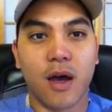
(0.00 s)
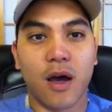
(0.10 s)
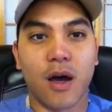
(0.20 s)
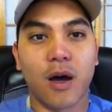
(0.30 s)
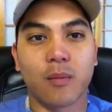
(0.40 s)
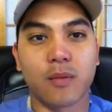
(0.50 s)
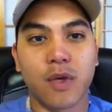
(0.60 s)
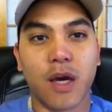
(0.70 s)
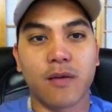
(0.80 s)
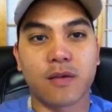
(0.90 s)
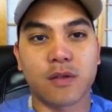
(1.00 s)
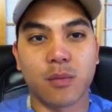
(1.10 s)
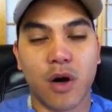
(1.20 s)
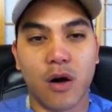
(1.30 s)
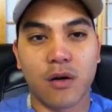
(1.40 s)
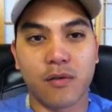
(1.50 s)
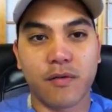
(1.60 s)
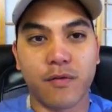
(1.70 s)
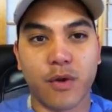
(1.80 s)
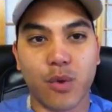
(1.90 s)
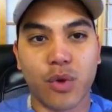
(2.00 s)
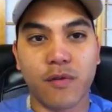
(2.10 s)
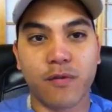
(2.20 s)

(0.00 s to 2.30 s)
You have small, frequent